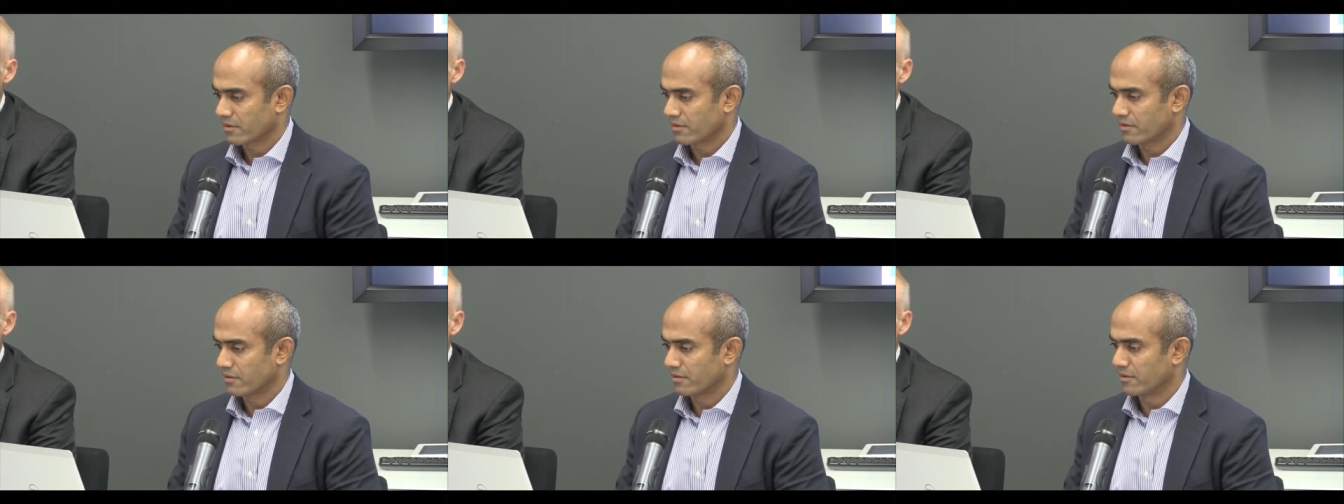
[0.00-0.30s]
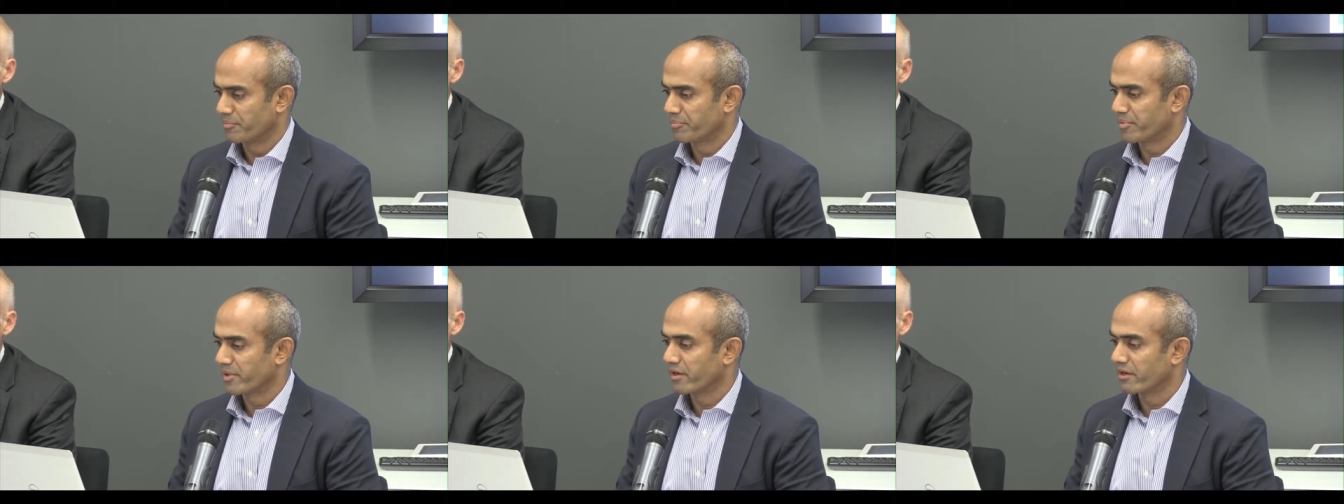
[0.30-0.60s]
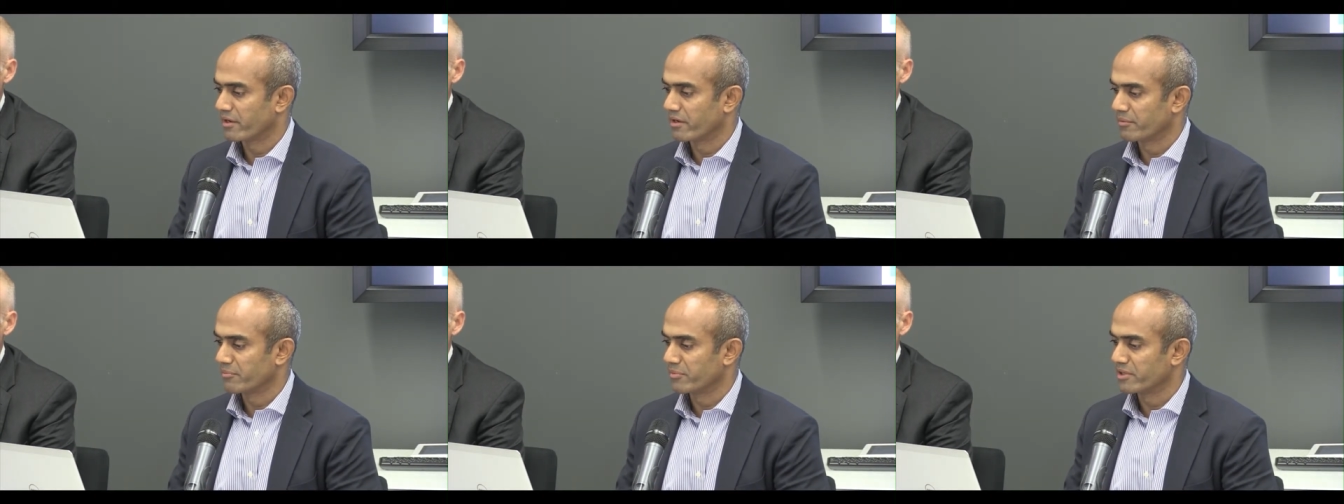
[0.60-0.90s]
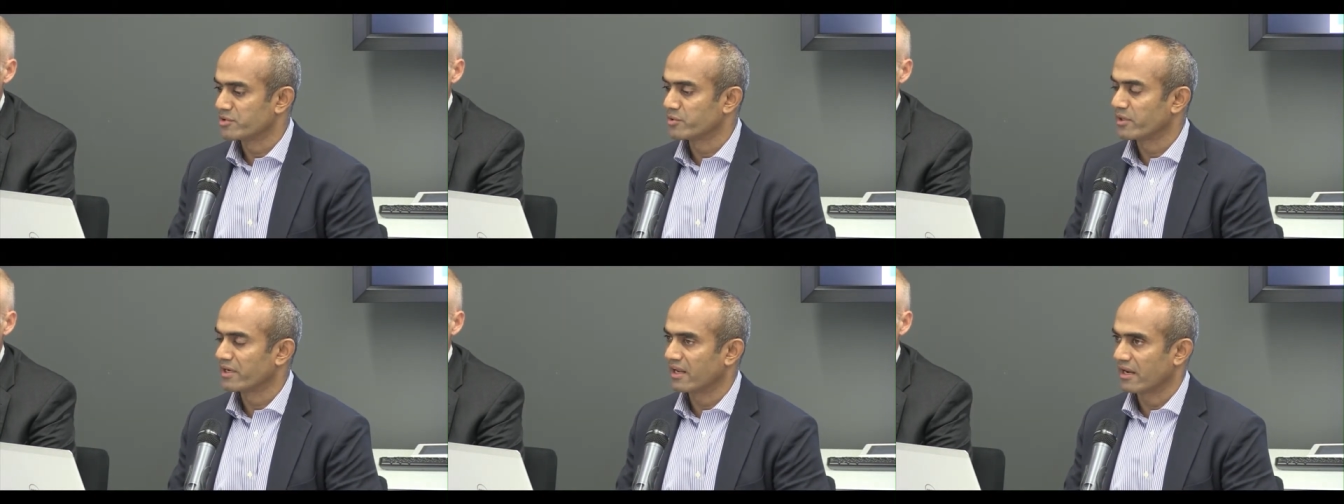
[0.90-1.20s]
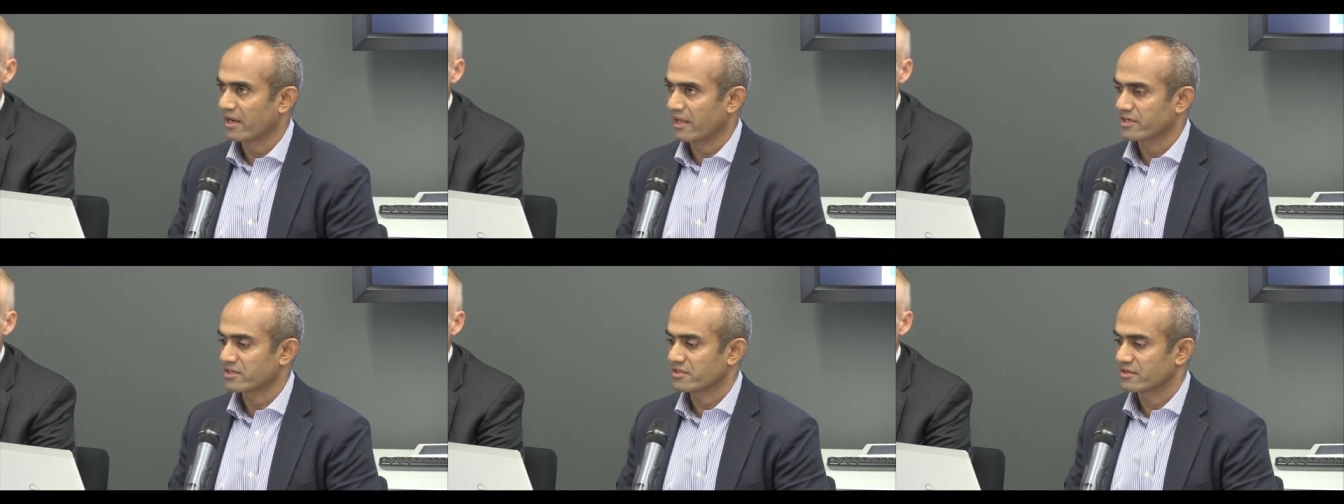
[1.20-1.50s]
The period in between
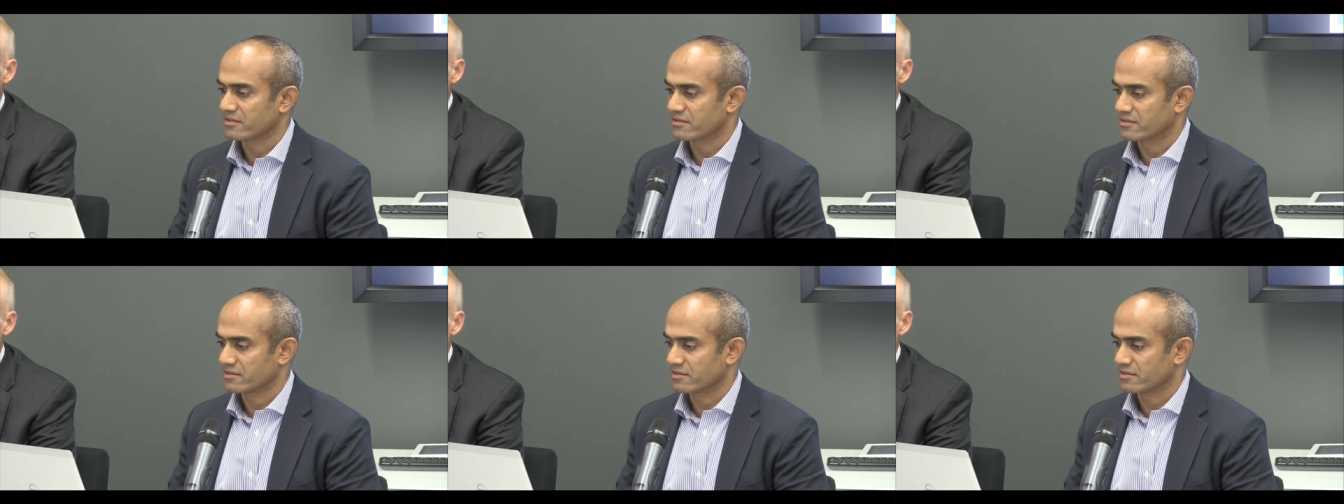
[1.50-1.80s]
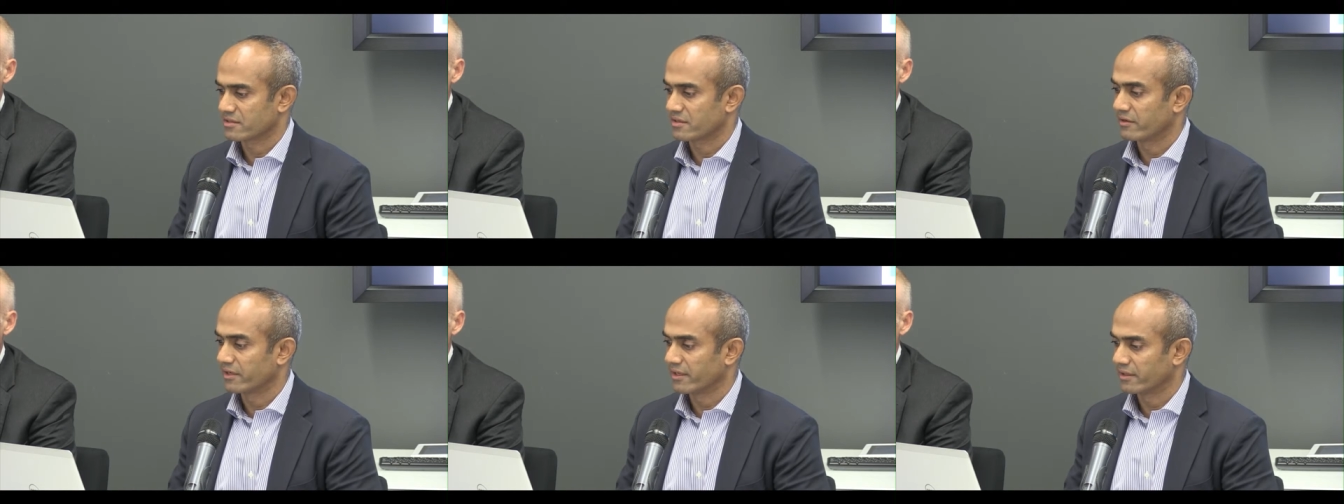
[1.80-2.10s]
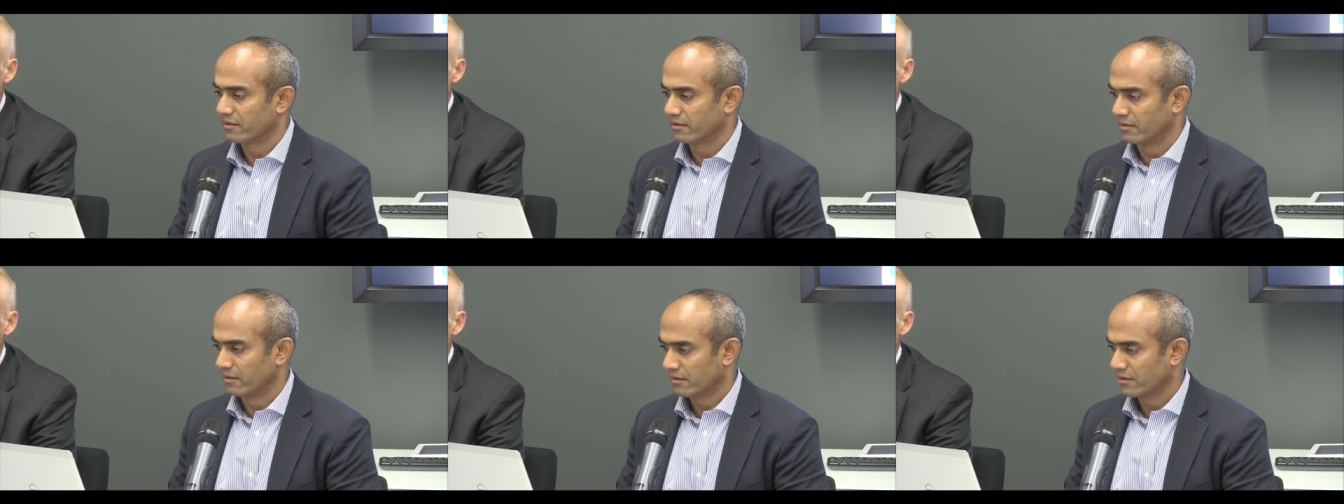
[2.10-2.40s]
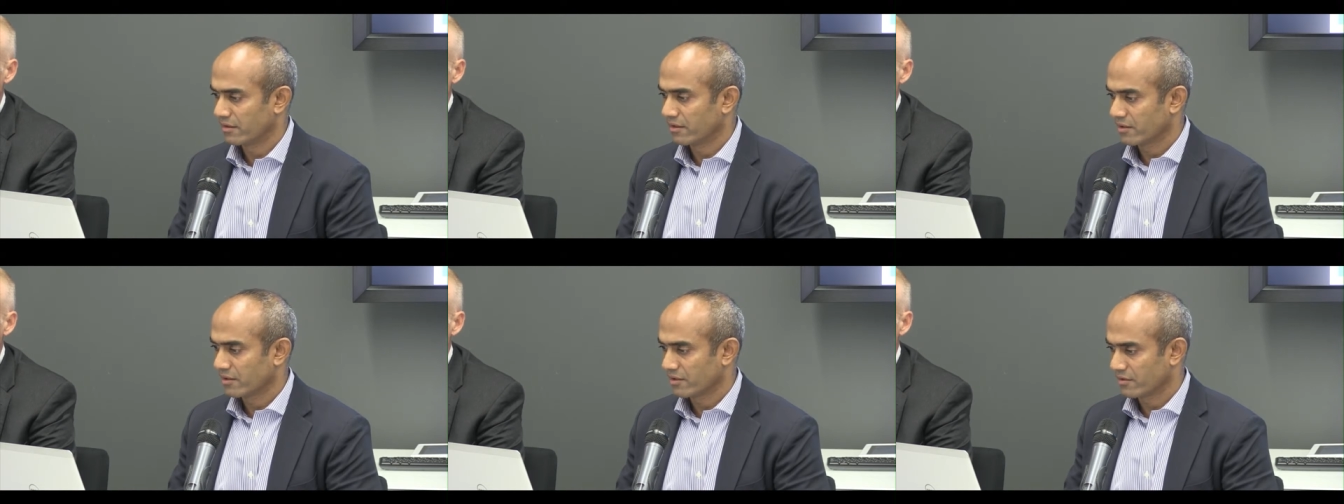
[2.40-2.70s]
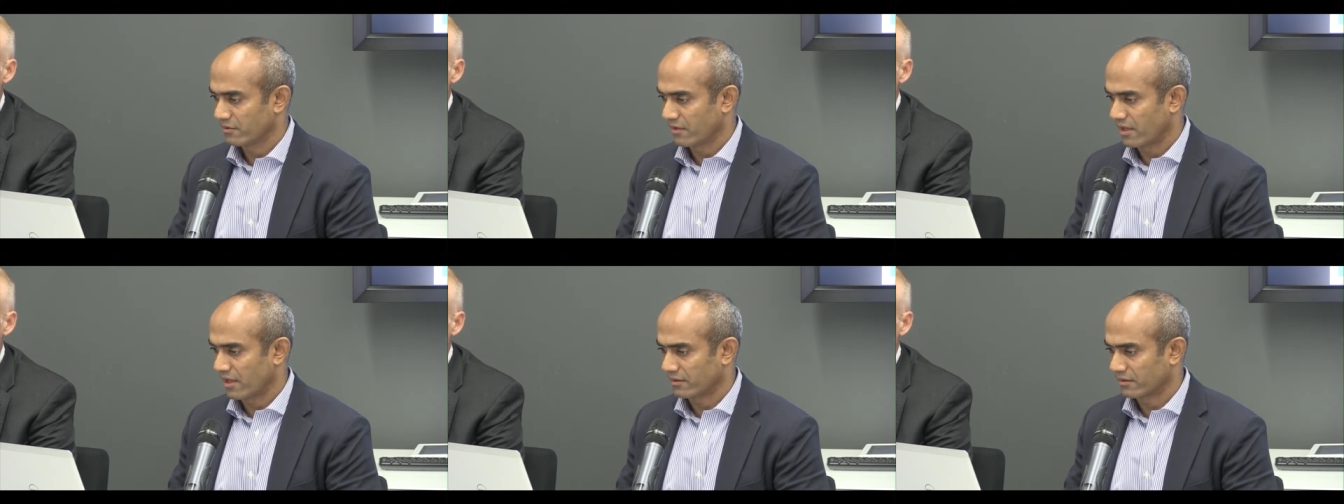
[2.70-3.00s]
elections is critical
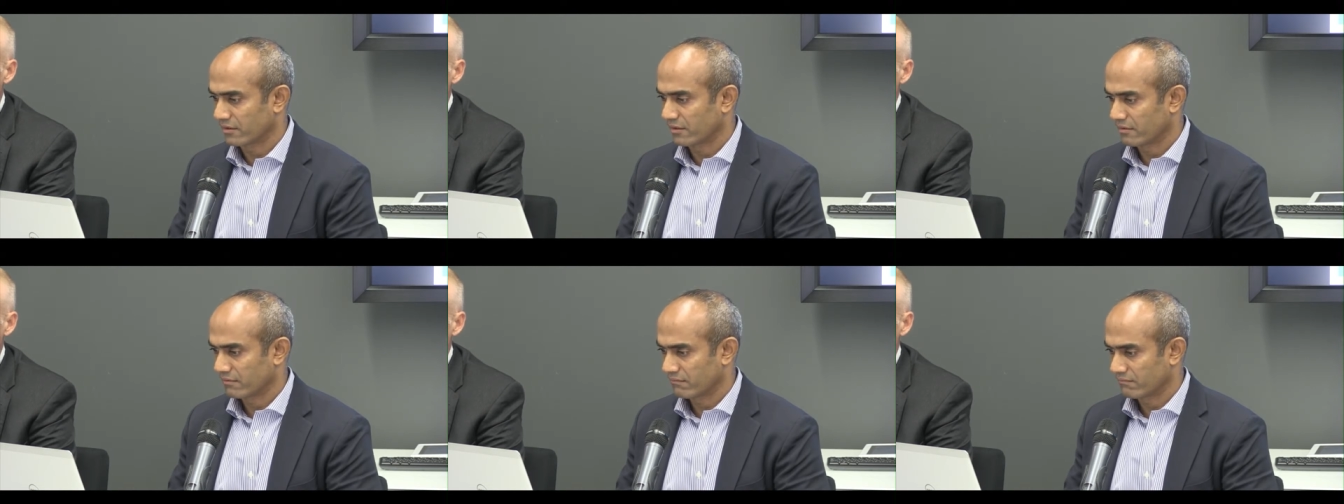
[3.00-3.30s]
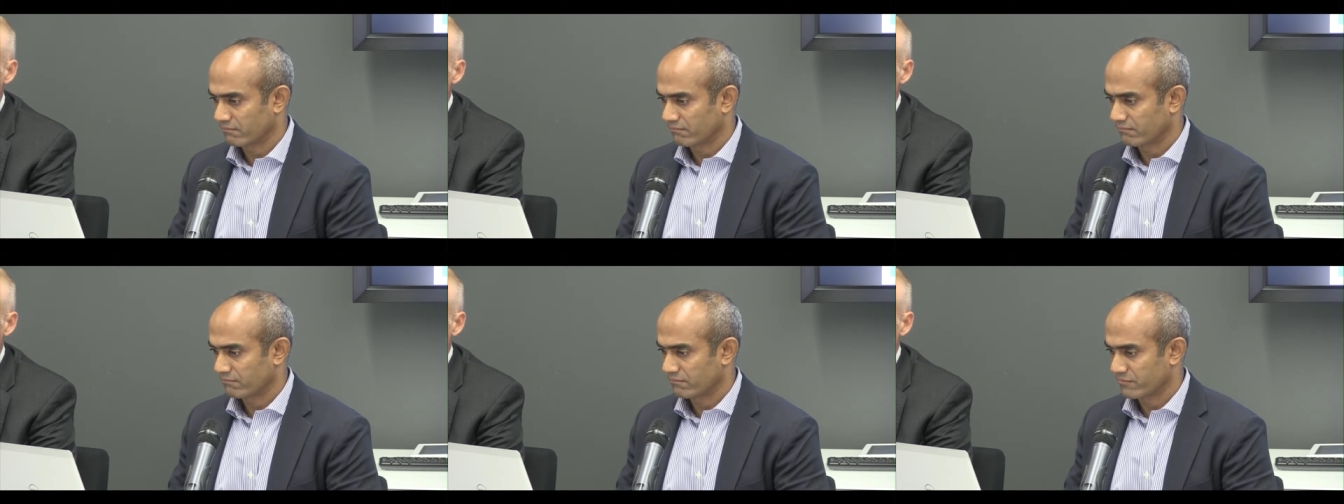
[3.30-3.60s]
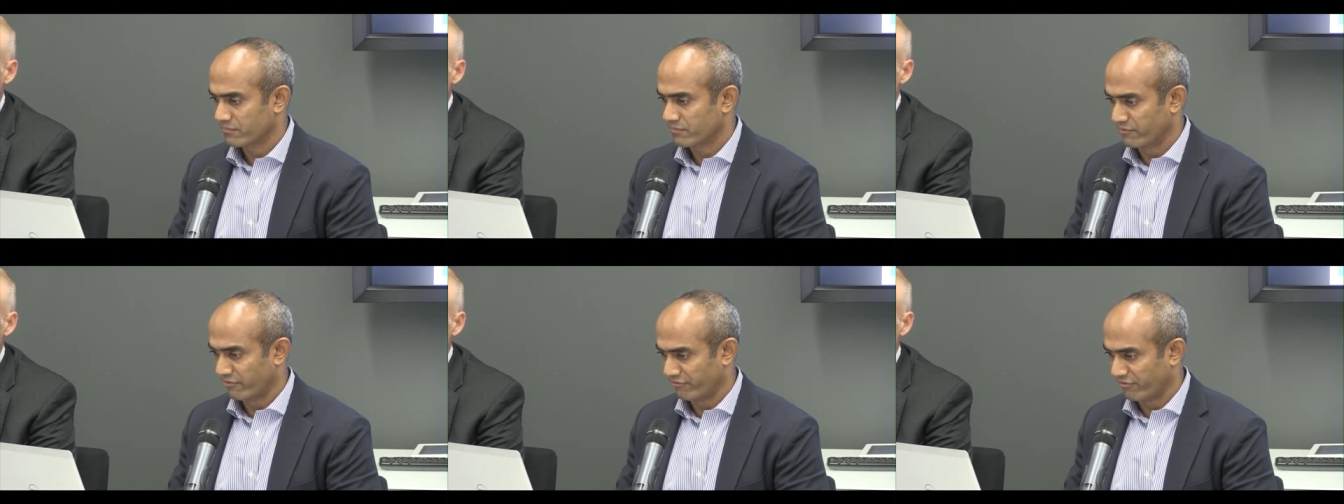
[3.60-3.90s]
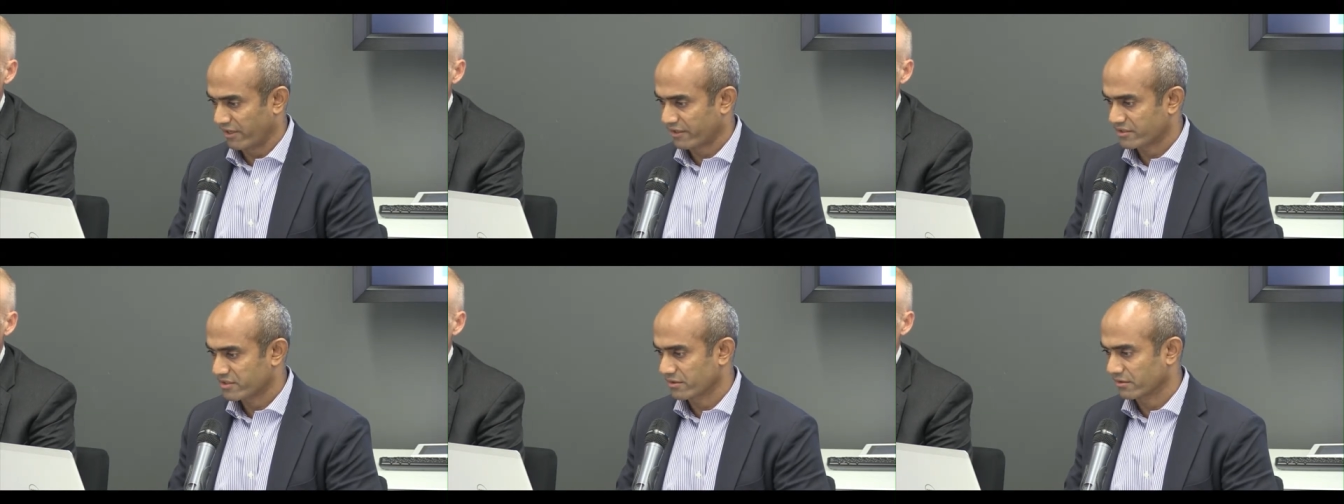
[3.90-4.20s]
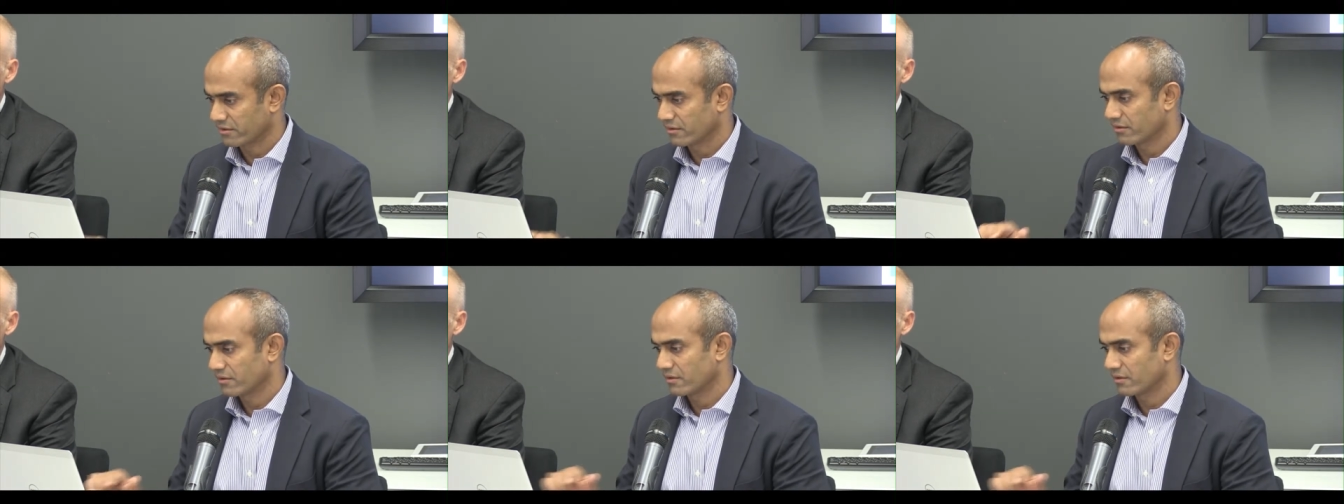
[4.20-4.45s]
to that reflection.